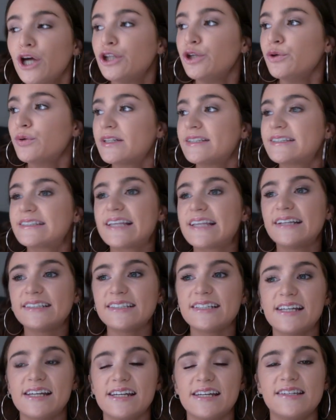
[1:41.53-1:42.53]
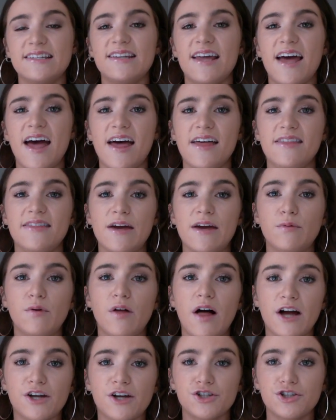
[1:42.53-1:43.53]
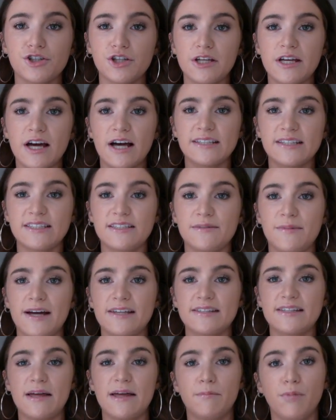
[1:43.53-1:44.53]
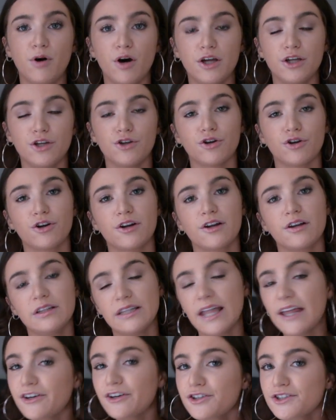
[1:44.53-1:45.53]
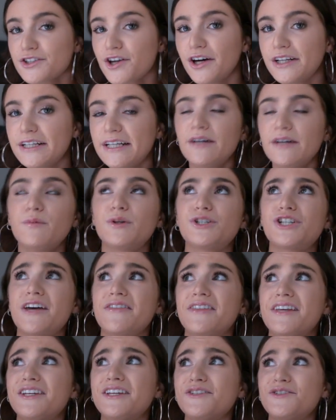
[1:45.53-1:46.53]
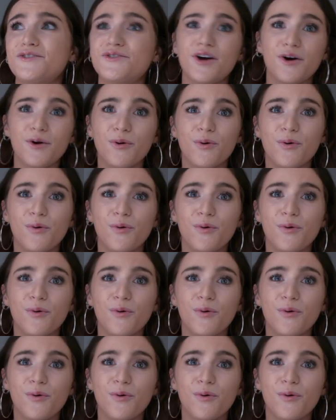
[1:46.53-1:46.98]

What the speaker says: you can send it in and they will actually customize it and put your letters on it, which I think is so